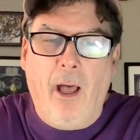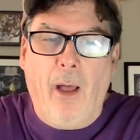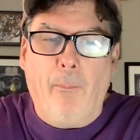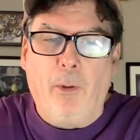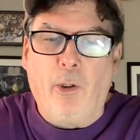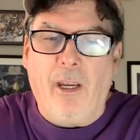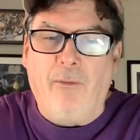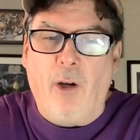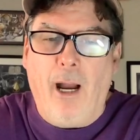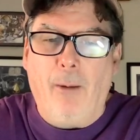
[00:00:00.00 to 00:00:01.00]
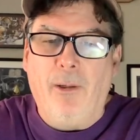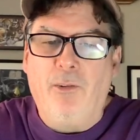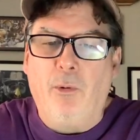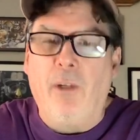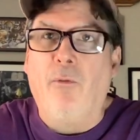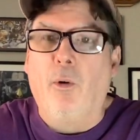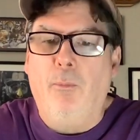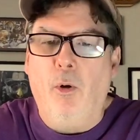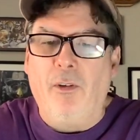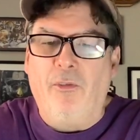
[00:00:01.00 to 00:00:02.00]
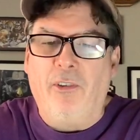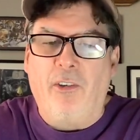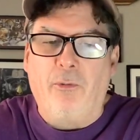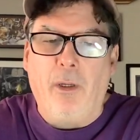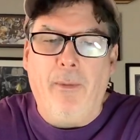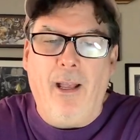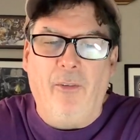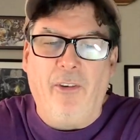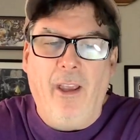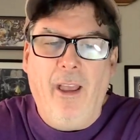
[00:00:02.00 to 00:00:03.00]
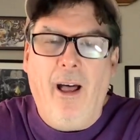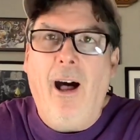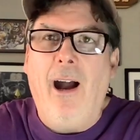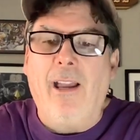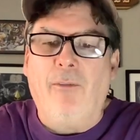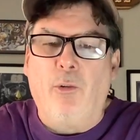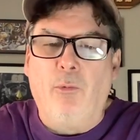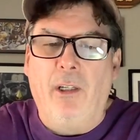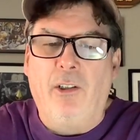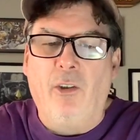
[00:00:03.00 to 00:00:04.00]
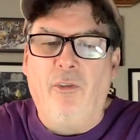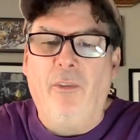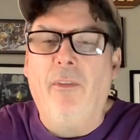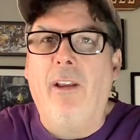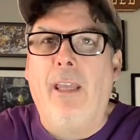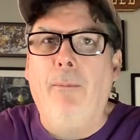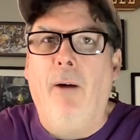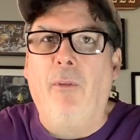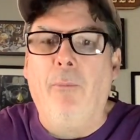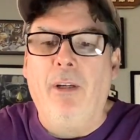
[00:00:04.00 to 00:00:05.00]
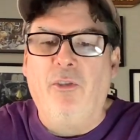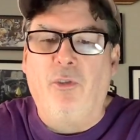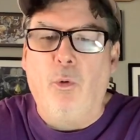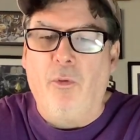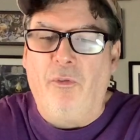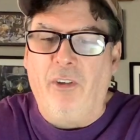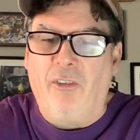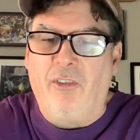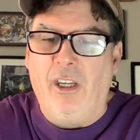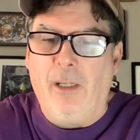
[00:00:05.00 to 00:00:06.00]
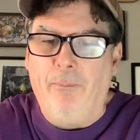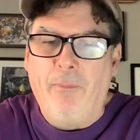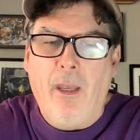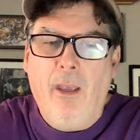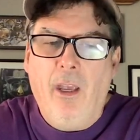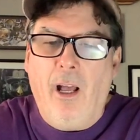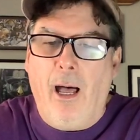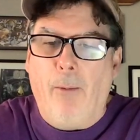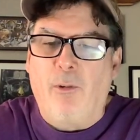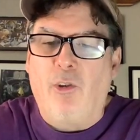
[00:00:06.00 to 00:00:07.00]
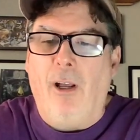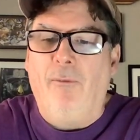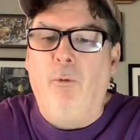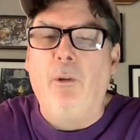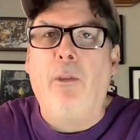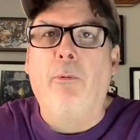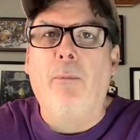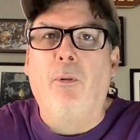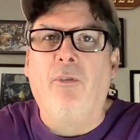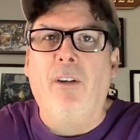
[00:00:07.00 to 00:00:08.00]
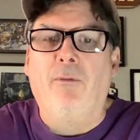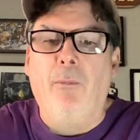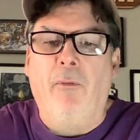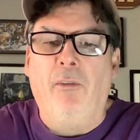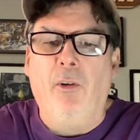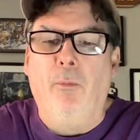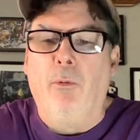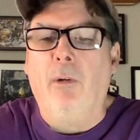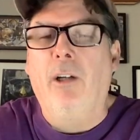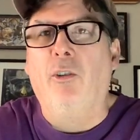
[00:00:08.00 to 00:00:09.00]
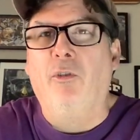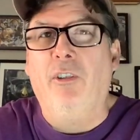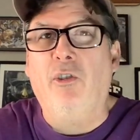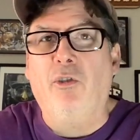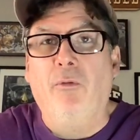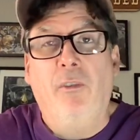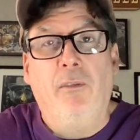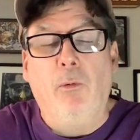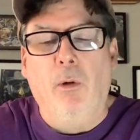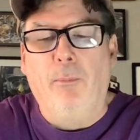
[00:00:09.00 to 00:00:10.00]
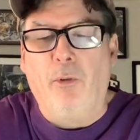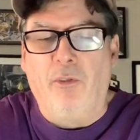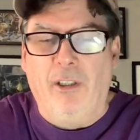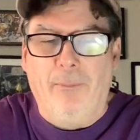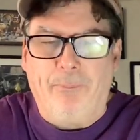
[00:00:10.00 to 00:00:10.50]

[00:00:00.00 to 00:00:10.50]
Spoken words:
Murray for Iowa, 24 points, 6 rebounds. Hyatt for Rutgers came off the bench, scored 16. Iowa shot 43% from the field, but Rutgers did shoot 51%.